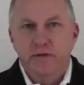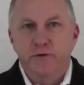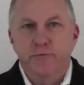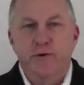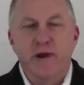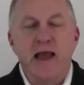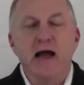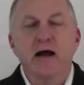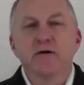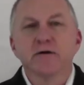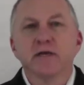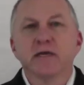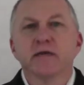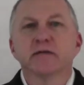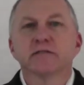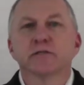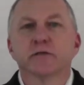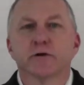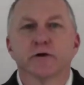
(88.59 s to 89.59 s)
The
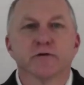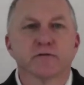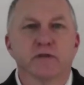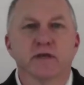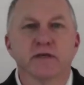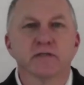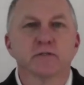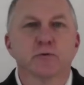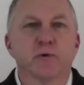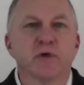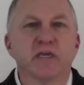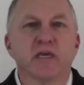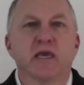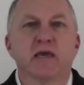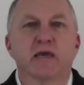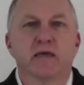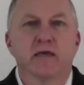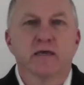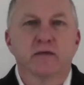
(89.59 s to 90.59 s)
reality is there are things we
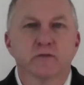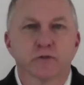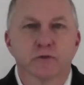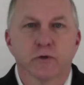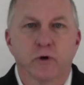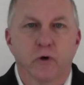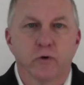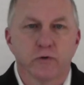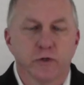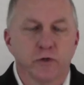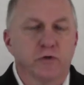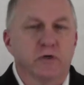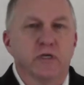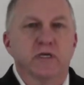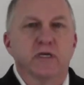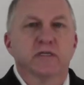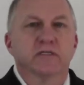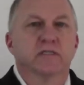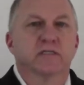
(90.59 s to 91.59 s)
can't control. You
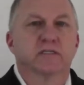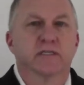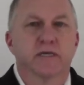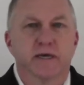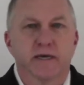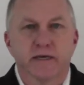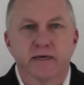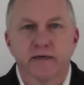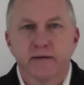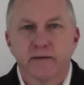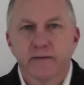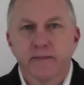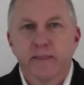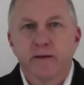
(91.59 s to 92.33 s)
could get sick.